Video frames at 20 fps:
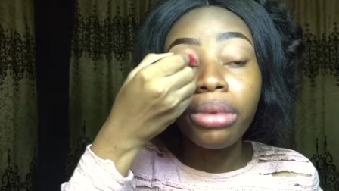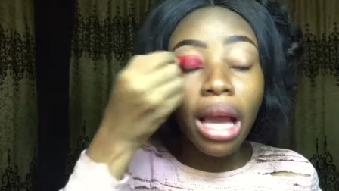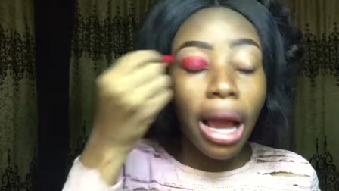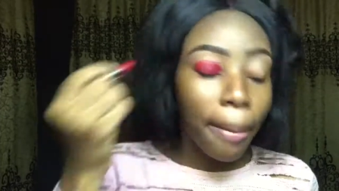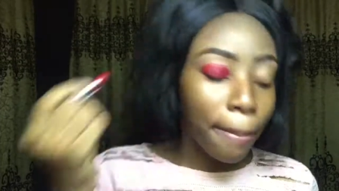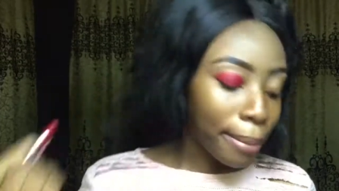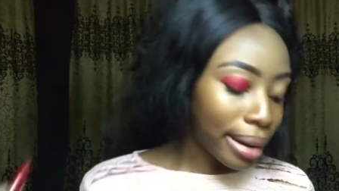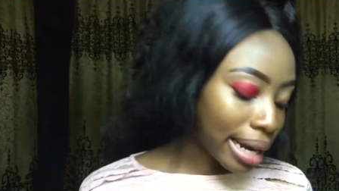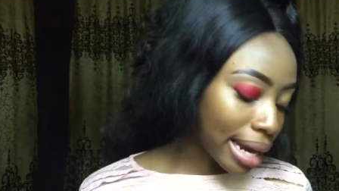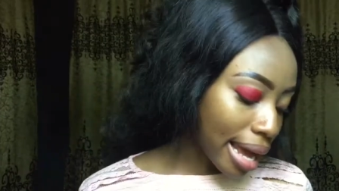to be
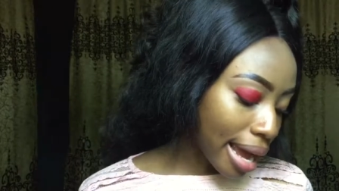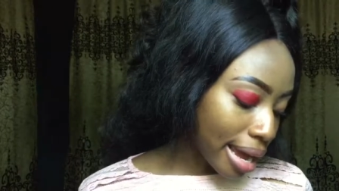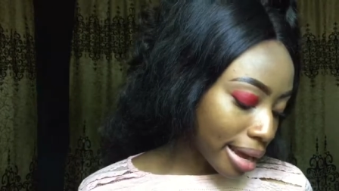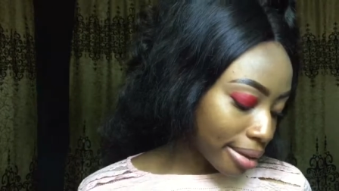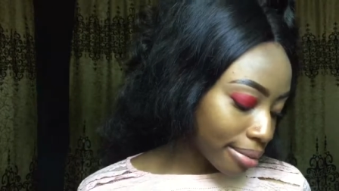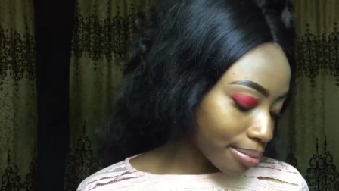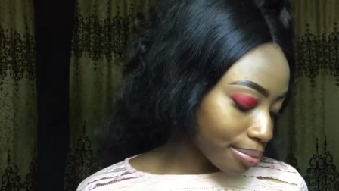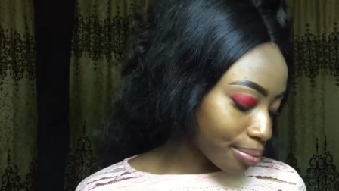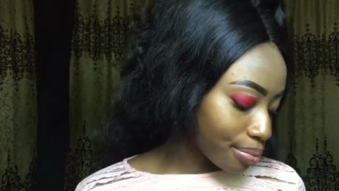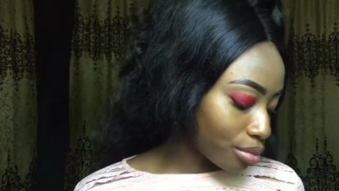
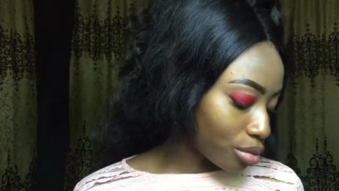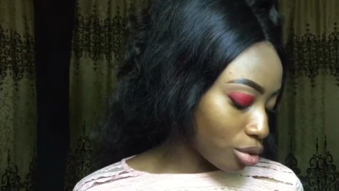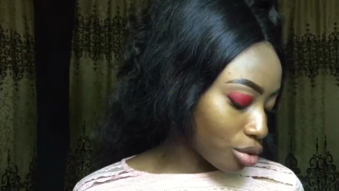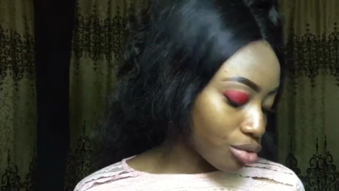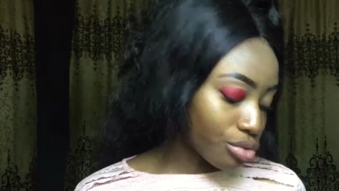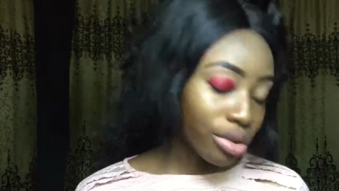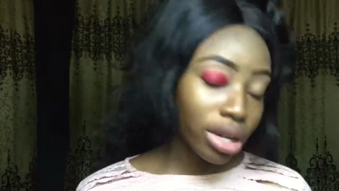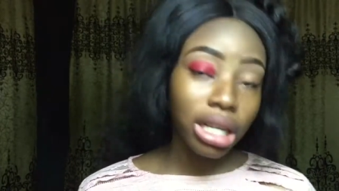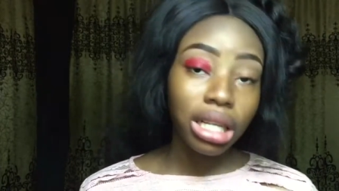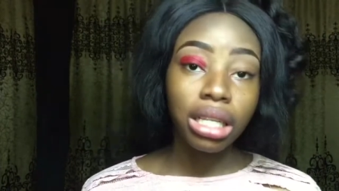applying the
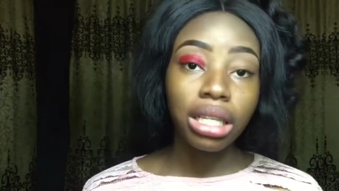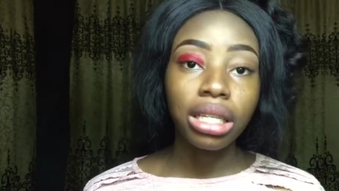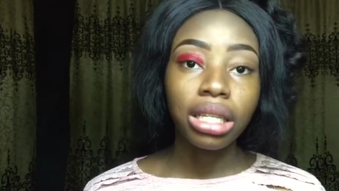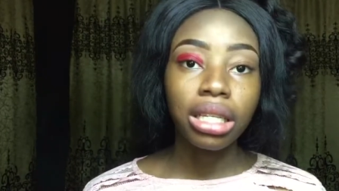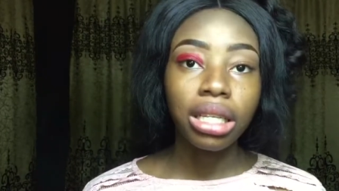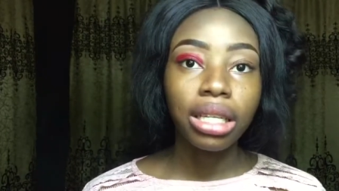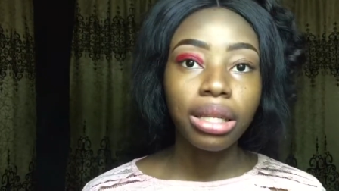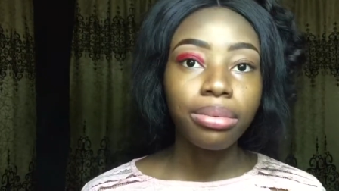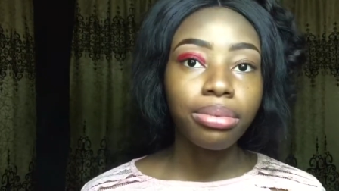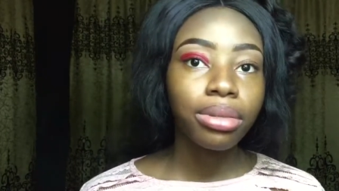red
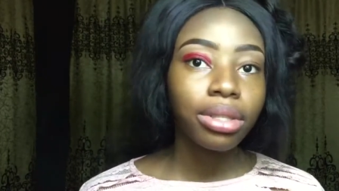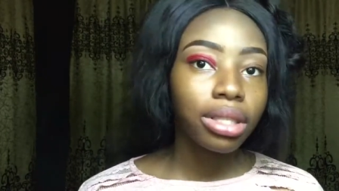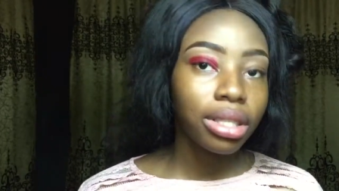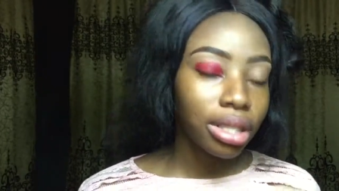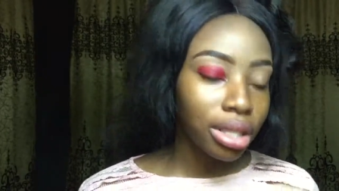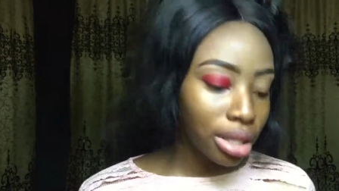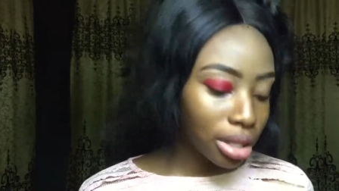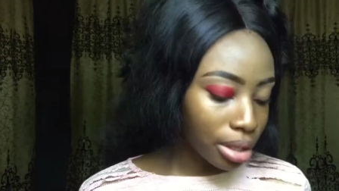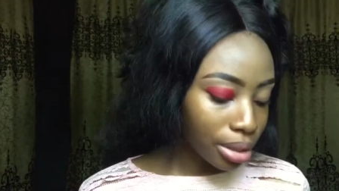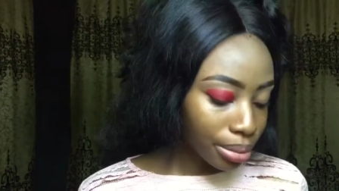
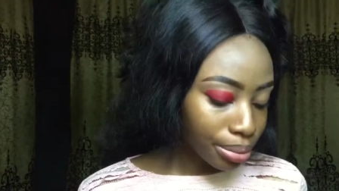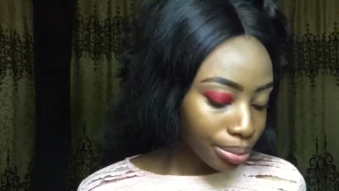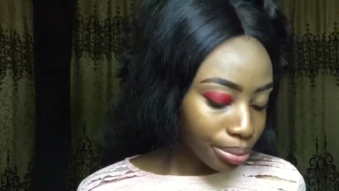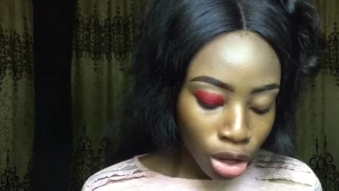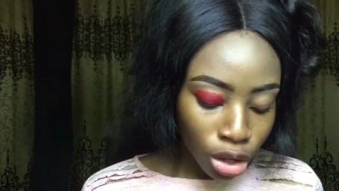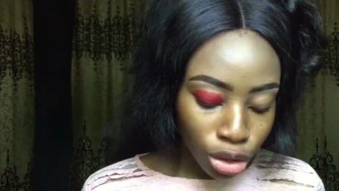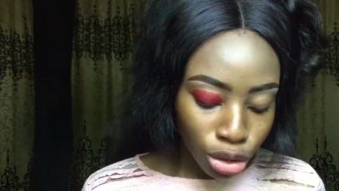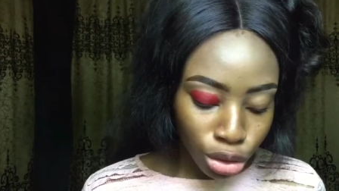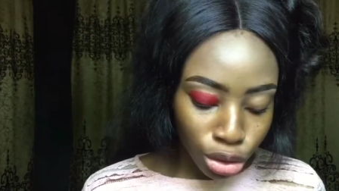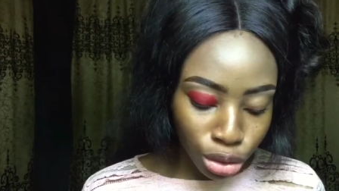lipstick.
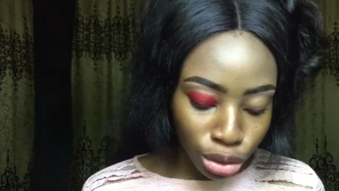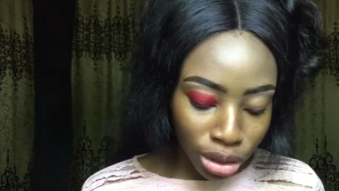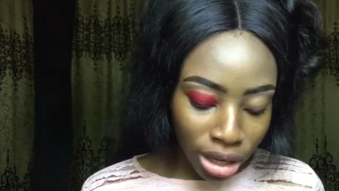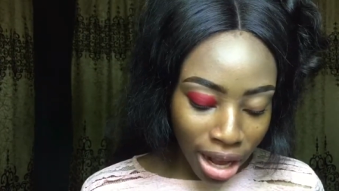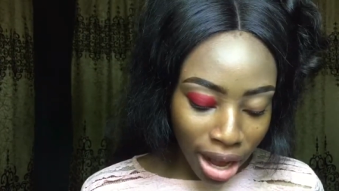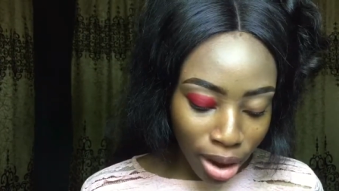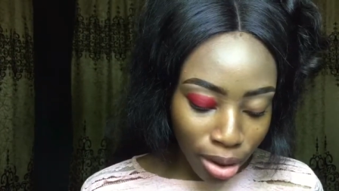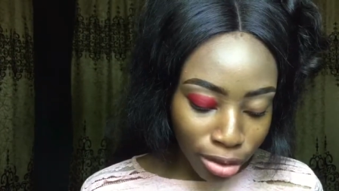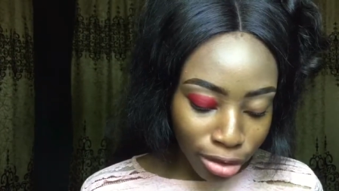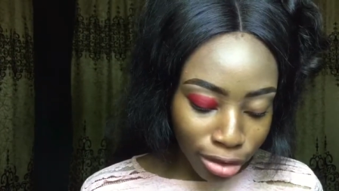So
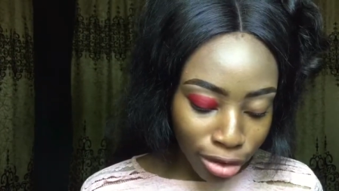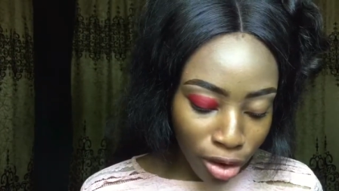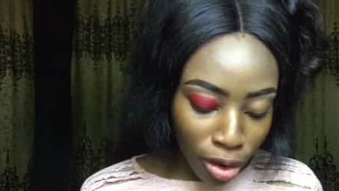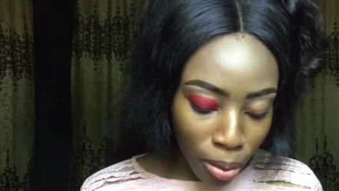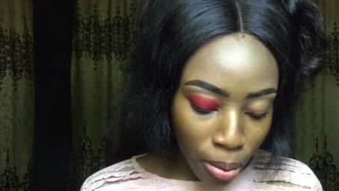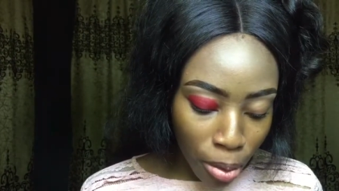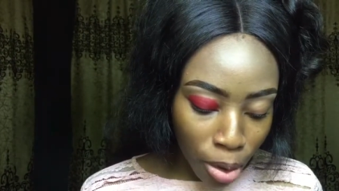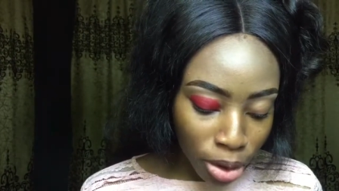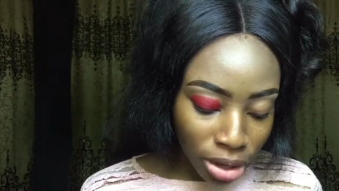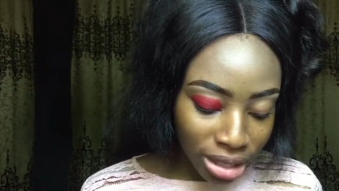now
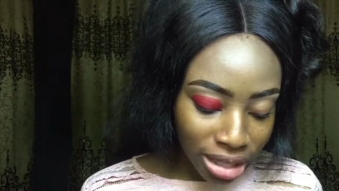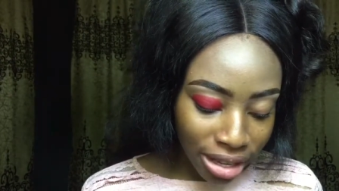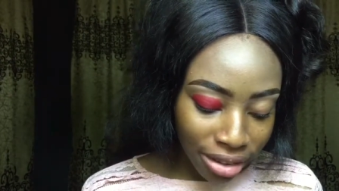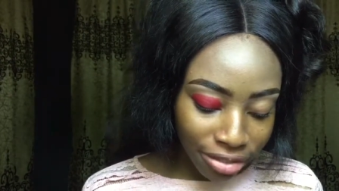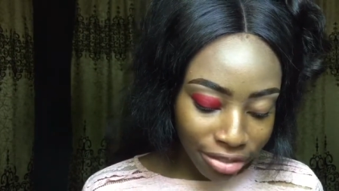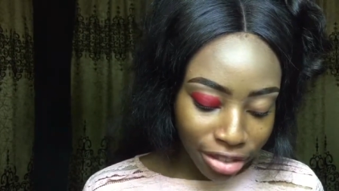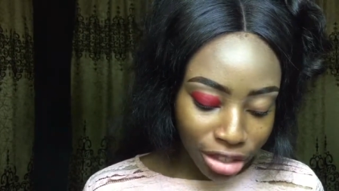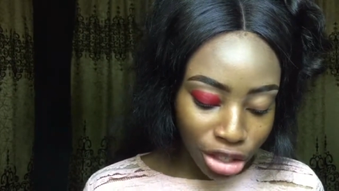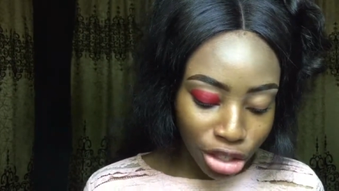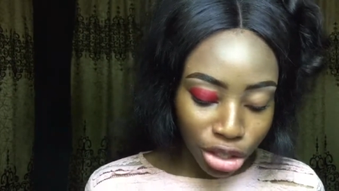for more
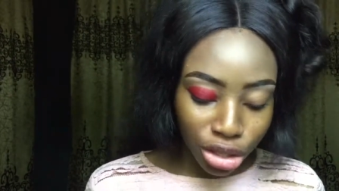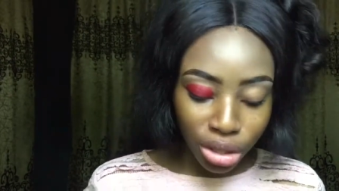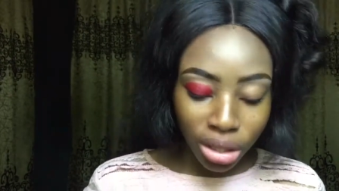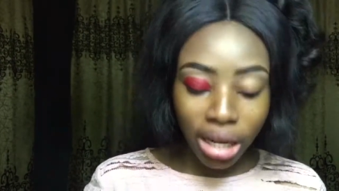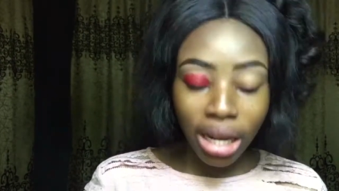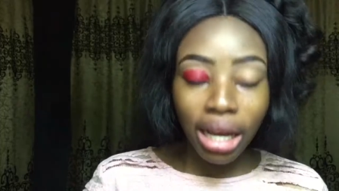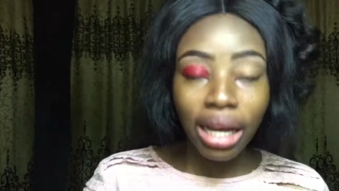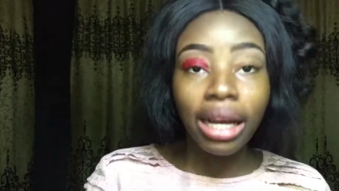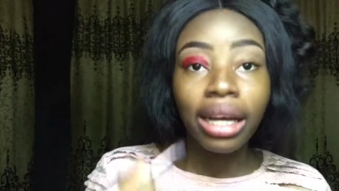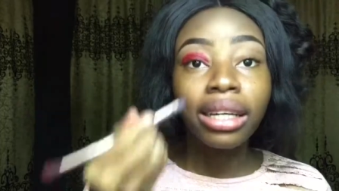
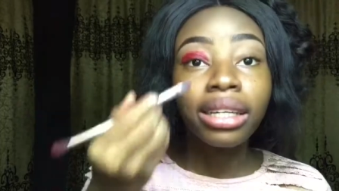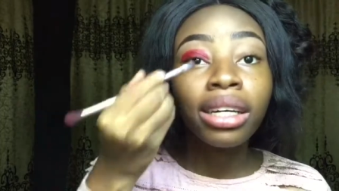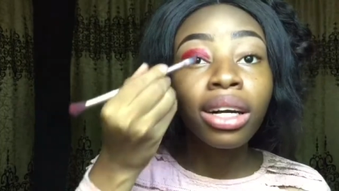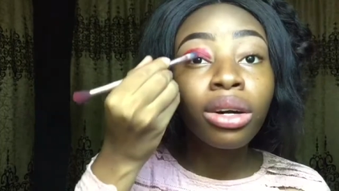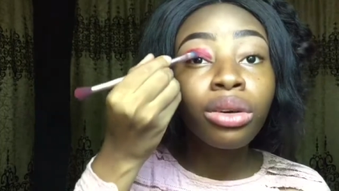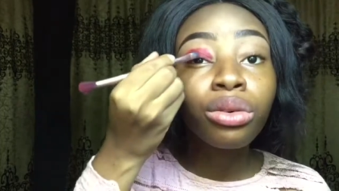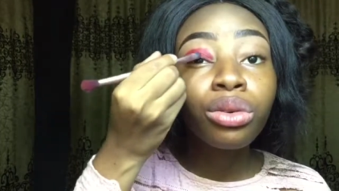definition, I can now